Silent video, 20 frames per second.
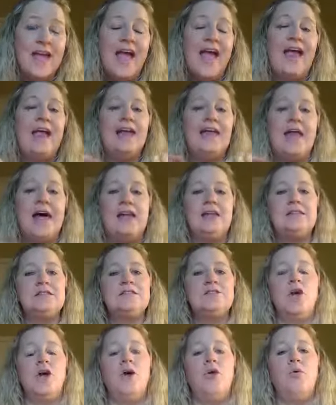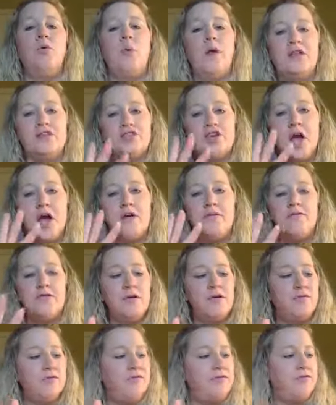and let us know which of
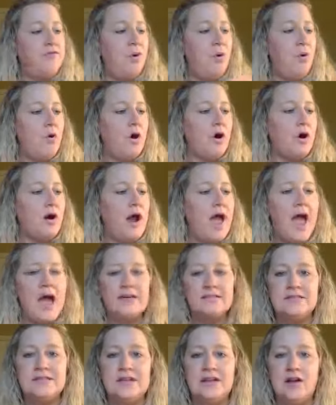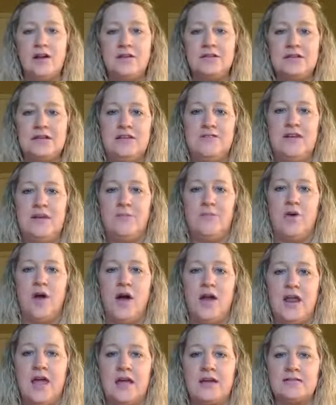the 4 As Seen on TV
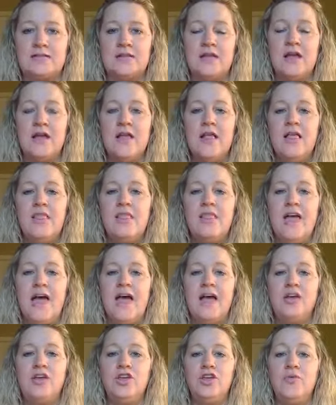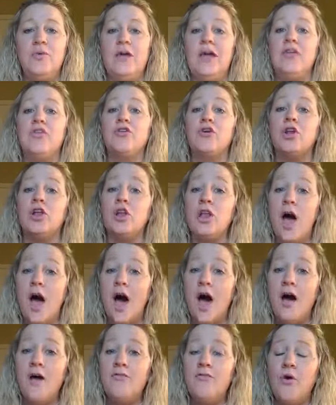products that you either
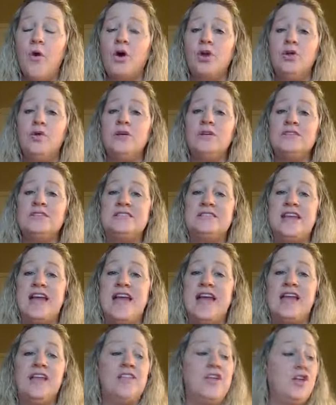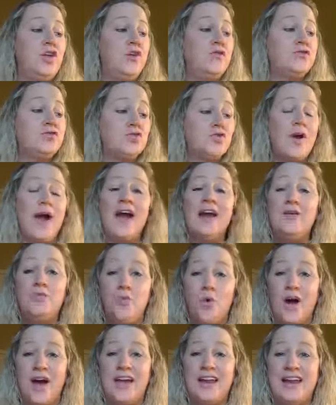love, or you can say that you've tried
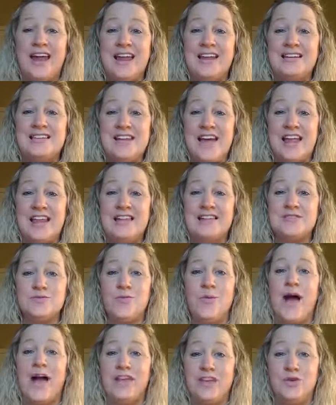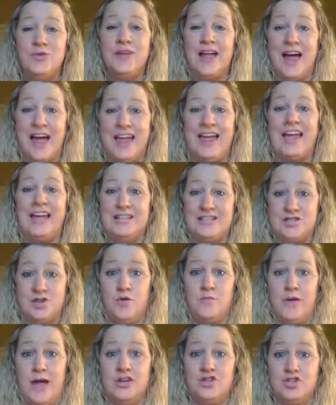one and tell us why you like it so
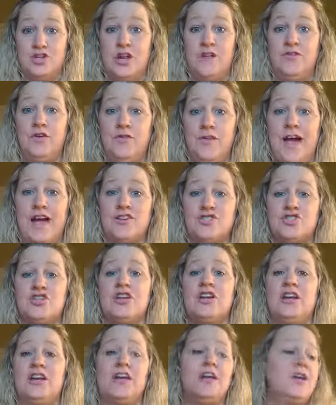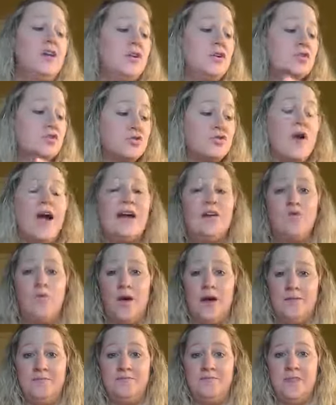much if you've actually tried
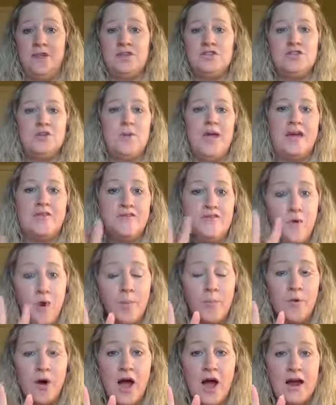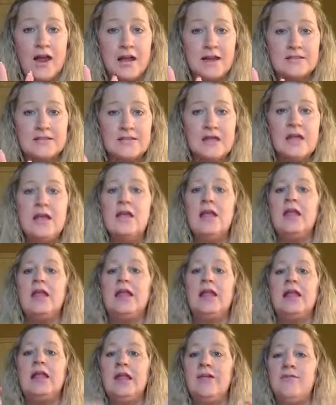one. So we had 4 products.
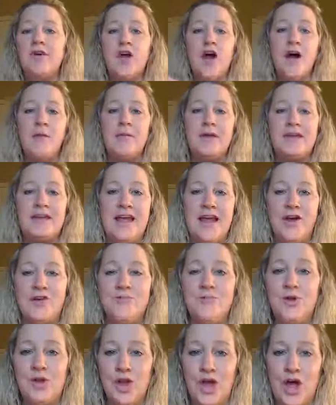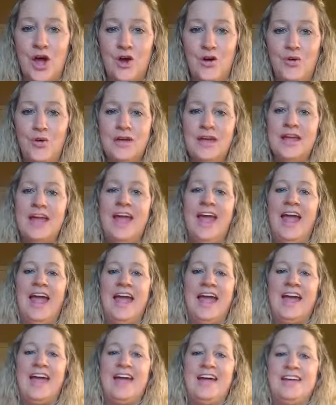Leave a comment down below
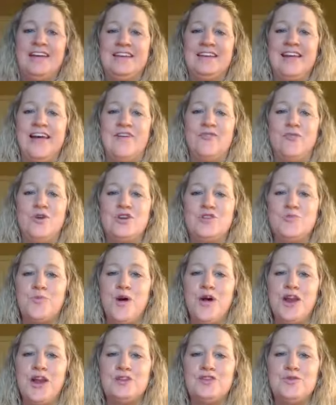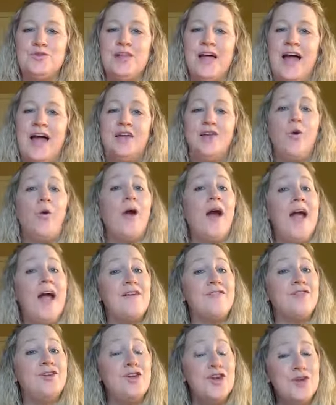and of which product you liked or
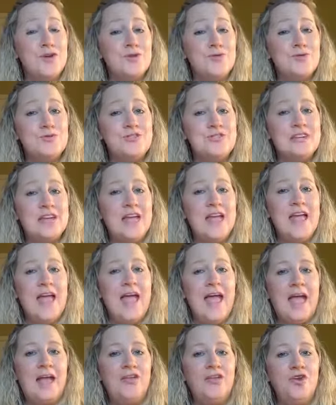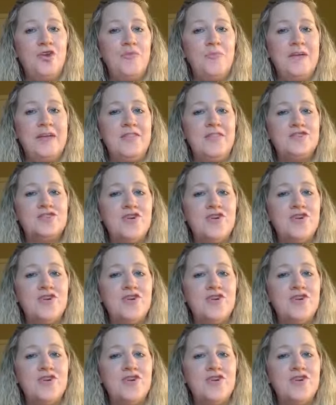have used, and you'll be in the